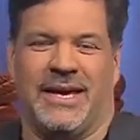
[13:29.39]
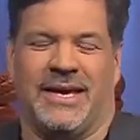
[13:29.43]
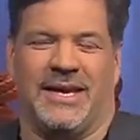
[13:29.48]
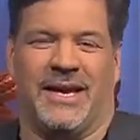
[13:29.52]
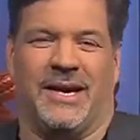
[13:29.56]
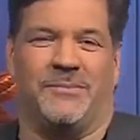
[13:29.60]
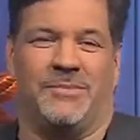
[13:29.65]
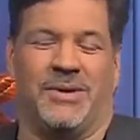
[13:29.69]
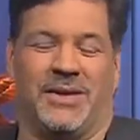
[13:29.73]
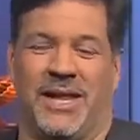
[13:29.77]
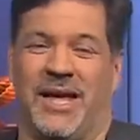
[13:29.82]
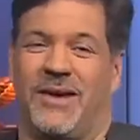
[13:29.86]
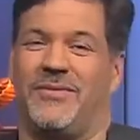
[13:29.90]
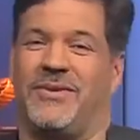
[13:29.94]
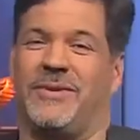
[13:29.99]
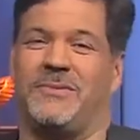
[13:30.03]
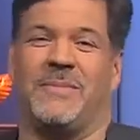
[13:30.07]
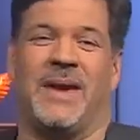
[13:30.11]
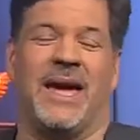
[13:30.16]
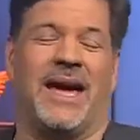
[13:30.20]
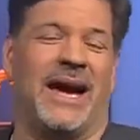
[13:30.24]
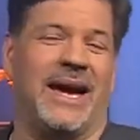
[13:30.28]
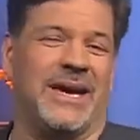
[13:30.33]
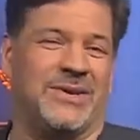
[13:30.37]
Now, beloved,
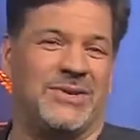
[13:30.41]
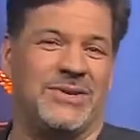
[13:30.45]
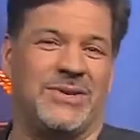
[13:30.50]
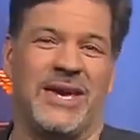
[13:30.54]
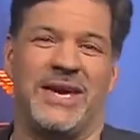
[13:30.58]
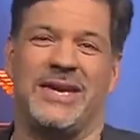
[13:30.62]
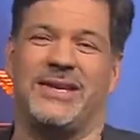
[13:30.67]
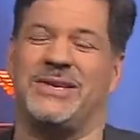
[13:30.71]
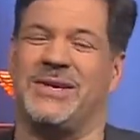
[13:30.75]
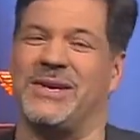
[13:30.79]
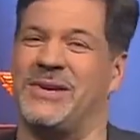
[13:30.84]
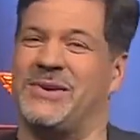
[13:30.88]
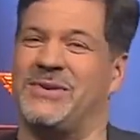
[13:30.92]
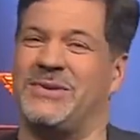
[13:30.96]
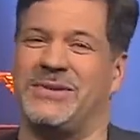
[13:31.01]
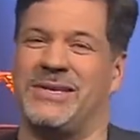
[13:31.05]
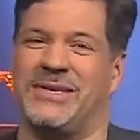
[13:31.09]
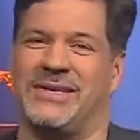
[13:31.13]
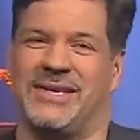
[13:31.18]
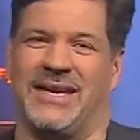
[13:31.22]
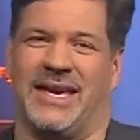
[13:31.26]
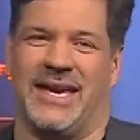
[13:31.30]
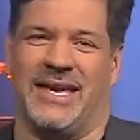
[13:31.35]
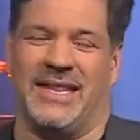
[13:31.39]
may I say to you
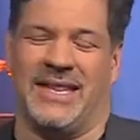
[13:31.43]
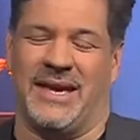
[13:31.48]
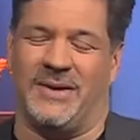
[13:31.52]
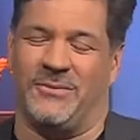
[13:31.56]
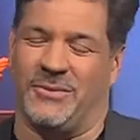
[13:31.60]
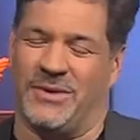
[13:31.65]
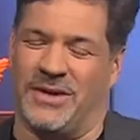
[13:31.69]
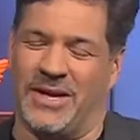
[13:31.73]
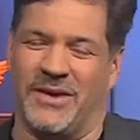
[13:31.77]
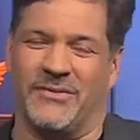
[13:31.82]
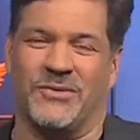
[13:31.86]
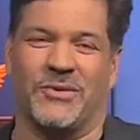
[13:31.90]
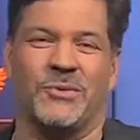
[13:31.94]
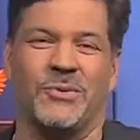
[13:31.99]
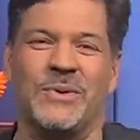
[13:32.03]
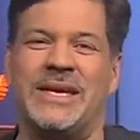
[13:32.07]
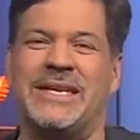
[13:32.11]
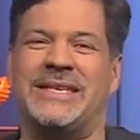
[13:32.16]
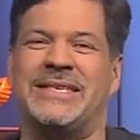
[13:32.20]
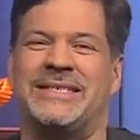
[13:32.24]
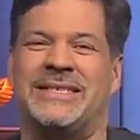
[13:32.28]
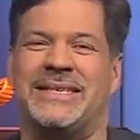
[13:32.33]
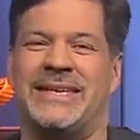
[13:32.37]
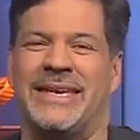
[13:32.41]
today that whenever
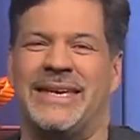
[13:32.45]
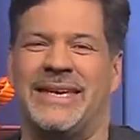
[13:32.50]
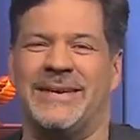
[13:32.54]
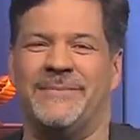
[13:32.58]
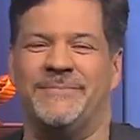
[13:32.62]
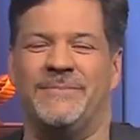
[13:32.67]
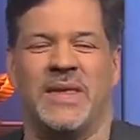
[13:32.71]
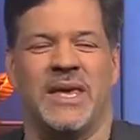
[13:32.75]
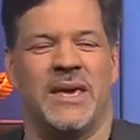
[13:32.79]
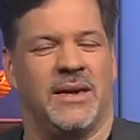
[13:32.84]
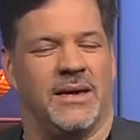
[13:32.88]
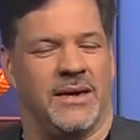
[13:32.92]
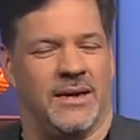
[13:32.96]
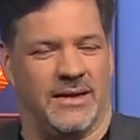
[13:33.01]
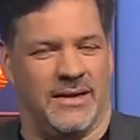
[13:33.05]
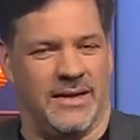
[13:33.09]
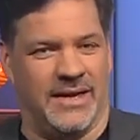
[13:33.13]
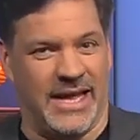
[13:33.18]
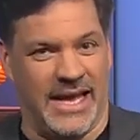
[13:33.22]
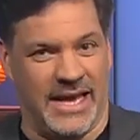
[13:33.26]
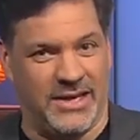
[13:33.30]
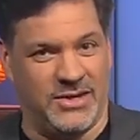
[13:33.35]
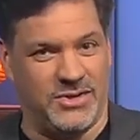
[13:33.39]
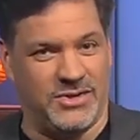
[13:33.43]
we see a
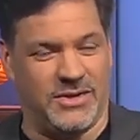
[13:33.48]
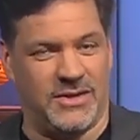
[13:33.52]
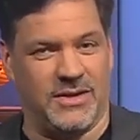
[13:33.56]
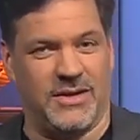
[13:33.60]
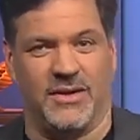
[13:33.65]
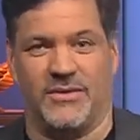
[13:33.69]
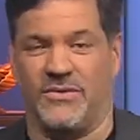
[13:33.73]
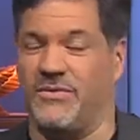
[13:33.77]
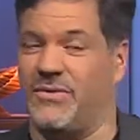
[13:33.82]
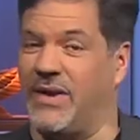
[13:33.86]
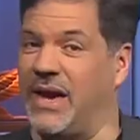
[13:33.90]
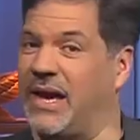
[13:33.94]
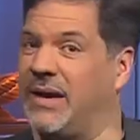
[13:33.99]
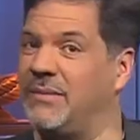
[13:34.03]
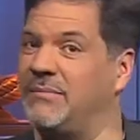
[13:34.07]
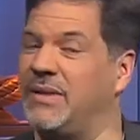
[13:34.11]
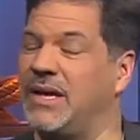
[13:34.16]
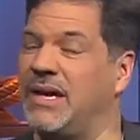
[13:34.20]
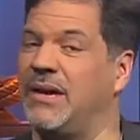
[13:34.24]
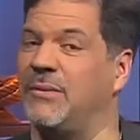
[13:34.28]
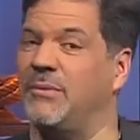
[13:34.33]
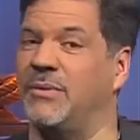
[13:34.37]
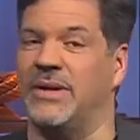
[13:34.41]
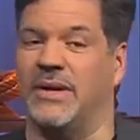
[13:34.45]
nation, a
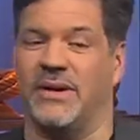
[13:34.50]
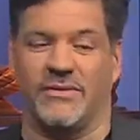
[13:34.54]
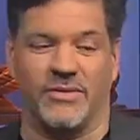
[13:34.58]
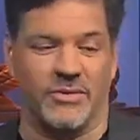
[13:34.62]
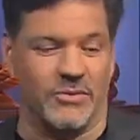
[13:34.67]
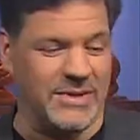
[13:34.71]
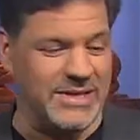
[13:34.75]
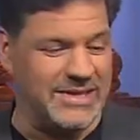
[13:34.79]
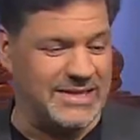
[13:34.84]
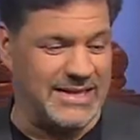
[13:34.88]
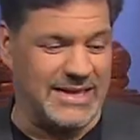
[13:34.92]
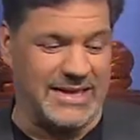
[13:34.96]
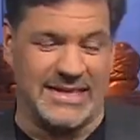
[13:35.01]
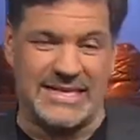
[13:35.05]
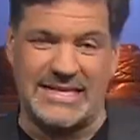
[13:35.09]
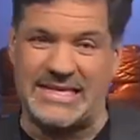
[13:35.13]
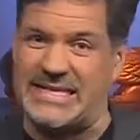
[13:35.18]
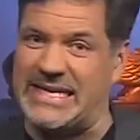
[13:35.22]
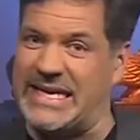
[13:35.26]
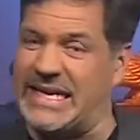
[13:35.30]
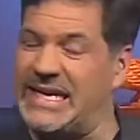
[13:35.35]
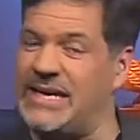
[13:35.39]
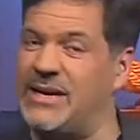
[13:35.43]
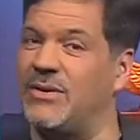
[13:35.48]
family, whenever we see a
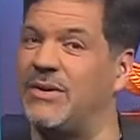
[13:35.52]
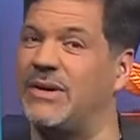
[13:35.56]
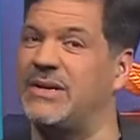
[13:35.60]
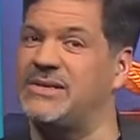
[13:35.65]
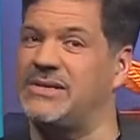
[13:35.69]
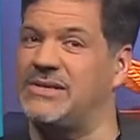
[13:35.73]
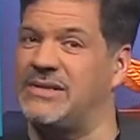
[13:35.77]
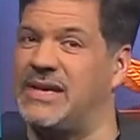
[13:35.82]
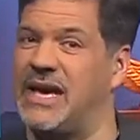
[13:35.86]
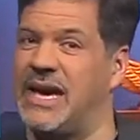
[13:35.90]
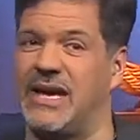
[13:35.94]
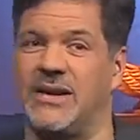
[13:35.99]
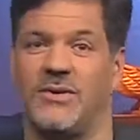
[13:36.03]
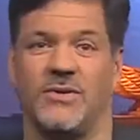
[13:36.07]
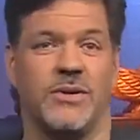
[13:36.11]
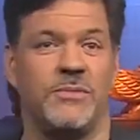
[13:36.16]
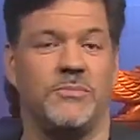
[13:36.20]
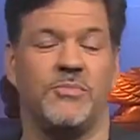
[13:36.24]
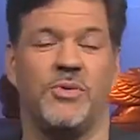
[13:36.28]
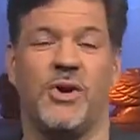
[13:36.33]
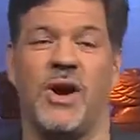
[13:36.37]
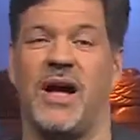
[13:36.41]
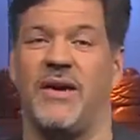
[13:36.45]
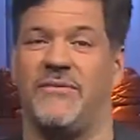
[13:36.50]
city or a state or a
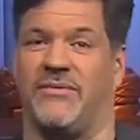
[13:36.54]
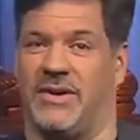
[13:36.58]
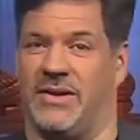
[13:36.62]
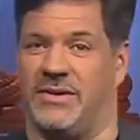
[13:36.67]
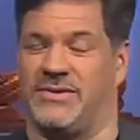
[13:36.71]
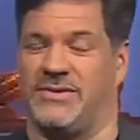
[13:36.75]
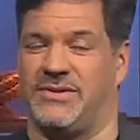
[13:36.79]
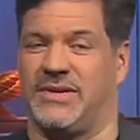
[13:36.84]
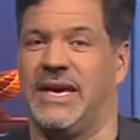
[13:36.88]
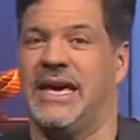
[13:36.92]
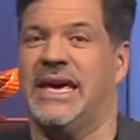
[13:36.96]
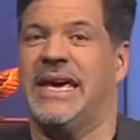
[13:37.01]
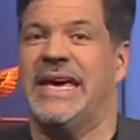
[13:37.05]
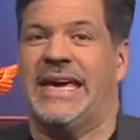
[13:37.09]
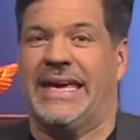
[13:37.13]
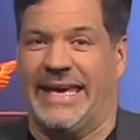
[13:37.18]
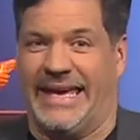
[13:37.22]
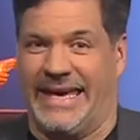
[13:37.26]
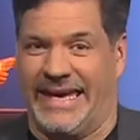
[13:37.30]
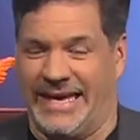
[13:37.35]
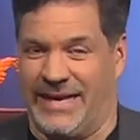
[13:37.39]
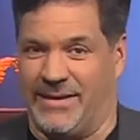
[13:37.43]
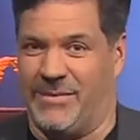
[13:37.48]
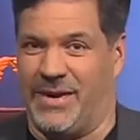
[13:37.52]
province
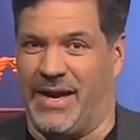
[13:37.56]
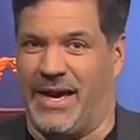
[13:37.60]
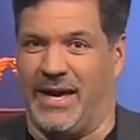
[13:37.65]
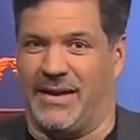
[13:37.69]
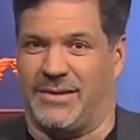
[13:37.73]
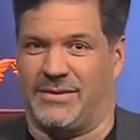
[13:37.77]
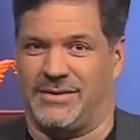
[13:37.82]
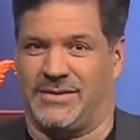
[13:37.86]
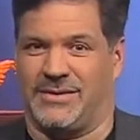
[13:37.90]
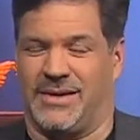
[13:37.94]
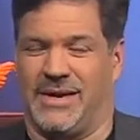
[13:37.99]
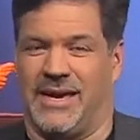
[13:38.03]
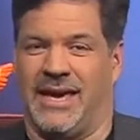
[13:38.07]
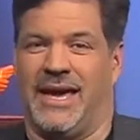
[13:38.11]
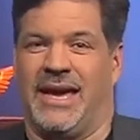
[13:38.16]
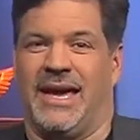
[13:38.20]
in a mess,